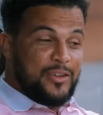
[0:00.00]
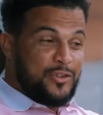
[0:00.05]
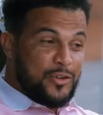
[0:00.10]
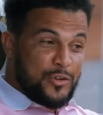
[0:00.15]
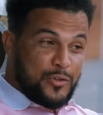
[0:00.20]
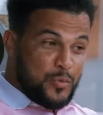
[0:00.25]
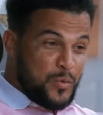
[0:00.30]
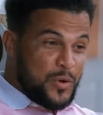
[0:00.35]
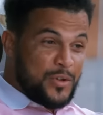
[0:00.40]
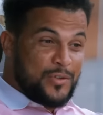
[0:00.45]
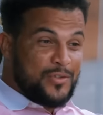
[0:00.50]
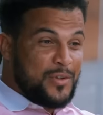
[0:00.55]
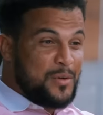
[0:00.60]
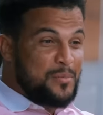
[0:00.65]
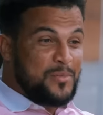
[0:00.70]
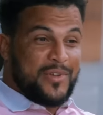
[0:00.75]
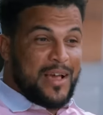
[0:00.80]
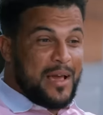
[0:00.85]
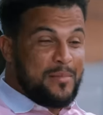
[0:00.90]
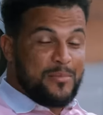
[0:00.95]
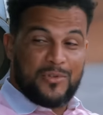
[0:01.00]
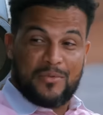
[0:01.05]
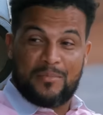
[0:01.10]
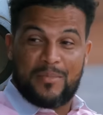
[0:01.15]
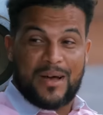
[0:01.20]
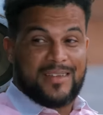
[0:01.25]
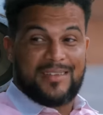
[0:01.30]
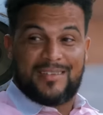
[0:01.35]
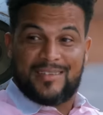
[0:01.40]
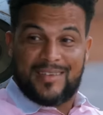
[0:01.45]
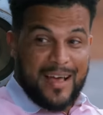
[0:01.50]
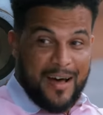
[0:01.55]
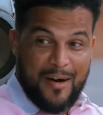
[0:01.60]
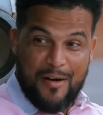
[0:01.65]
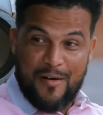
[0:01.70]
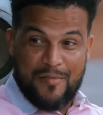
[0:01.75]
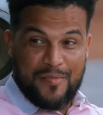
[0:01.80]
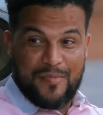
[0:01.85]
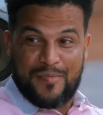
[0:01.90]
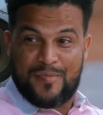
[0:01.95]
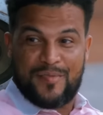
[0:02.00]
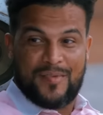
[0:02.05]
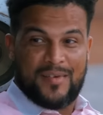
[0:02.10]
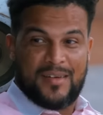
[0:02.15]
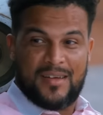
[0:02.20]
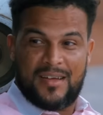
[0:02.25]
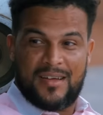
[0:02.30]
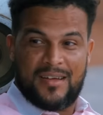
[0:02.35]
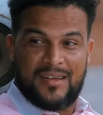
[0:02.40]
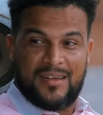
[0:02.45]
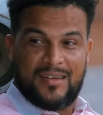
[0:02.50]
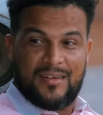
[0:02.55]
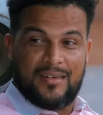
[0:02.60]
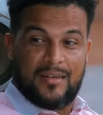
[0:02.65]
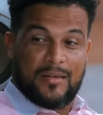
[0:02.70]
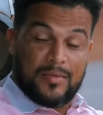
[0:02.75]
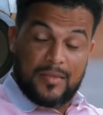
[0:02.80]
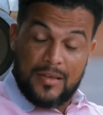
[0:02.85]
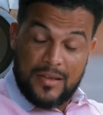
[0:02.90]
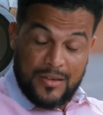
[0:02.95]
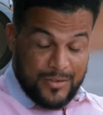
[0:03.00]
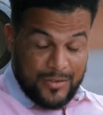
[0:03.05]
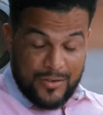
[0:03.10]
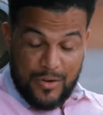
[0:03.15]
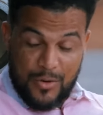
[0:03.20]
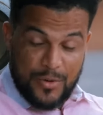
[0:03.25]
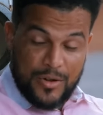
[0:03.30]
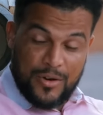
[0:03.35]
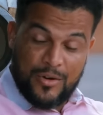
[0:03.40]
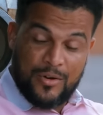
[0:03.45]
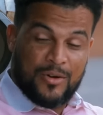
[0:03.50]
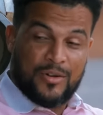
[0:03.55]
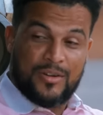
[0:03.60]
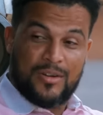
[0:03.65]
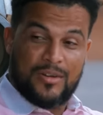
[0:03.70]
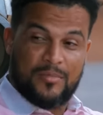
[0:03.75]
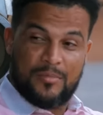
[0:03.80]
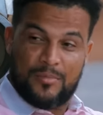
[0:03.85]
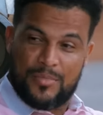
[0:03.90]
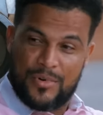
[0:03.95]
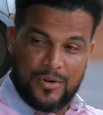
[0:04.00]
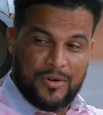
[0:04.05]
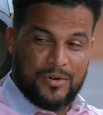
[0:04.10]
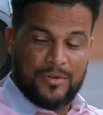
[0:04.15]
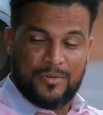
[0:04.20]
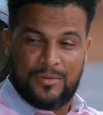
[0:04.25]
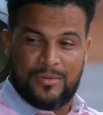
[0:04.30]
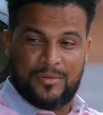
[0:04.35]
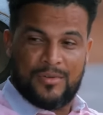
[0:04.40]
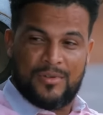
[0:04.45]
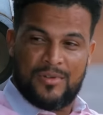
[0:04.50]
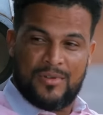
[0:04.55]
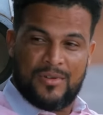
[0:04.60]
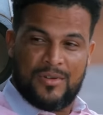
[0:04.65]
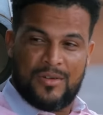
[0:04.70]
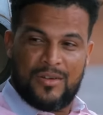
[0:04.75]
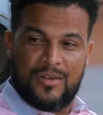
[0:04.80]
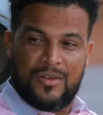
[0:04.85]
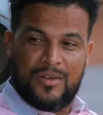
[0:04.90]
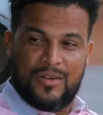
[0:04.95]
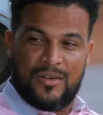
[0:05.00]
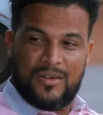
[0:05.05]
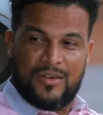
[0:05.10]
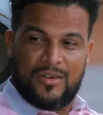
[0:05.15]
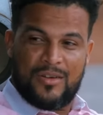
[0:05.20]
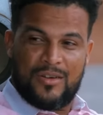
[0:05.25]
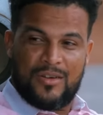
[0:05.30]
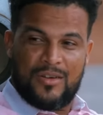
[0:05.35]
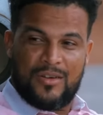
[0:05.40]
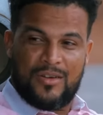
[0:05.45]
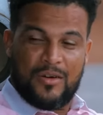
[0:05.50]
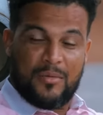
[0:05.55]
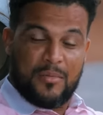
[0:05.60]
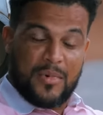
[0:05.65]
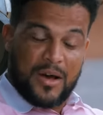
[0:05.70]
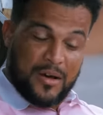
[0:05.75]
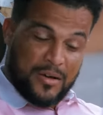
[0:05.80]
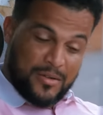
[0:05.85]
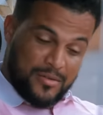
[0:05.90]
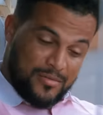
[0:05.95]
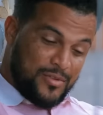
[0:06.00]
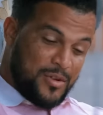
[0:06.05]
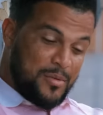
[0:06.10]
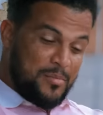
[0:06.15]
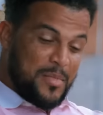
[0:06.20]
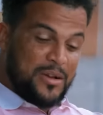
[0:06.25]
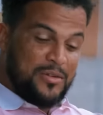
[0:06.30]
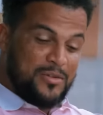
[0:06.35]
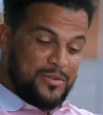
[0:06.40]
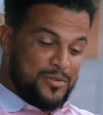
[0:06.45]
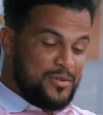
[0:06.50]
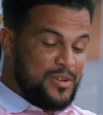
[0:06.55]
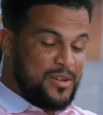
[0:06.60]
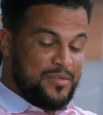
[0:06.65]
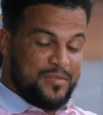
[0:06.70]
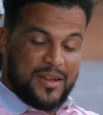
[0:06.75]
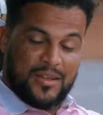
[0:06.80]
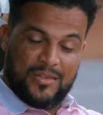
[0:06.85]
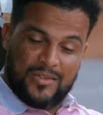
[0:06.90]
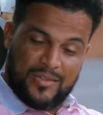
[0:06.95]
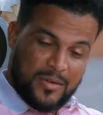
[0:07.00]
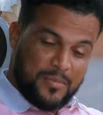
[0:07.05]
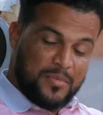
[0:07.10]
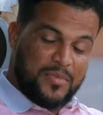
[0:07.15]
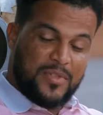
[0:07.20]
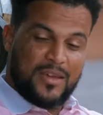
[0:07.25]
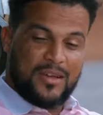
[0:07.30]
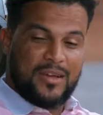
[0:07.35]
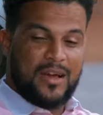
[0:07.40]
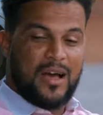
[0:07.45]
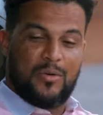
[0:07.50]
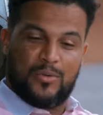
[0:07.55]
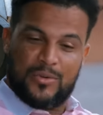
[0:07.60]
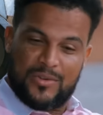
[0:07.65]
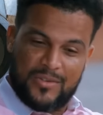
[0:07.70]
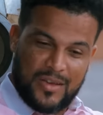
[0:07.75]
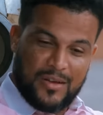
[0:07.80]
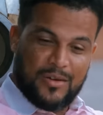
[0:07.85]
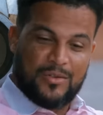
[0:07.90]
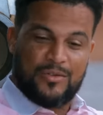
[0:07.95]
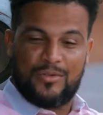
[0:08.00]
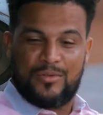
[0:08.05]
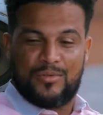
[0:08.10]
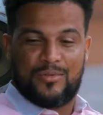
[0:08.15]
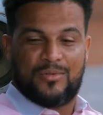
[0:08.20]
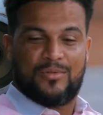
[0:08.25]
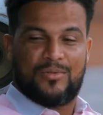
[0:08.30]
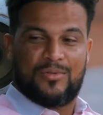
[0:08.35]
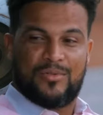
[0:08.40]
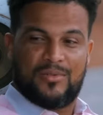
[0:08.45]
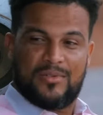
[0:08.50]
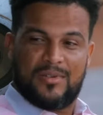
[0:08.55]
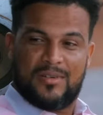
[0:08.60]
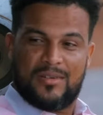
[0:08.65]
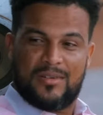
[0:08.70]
I just want some time to myself. Nothing's going on, bro. You're my dude. If there's something, I will tell you.